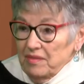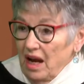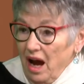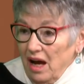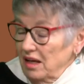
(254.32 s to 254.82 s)

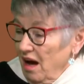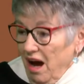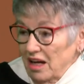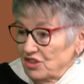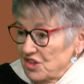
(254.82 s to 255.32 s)

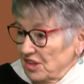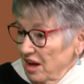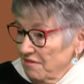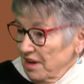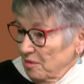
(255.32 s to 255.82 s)
I just
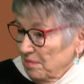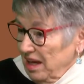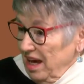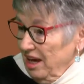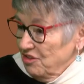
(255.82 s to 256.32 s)
love Helping
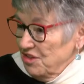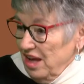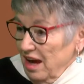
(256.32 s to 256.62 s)
Hands.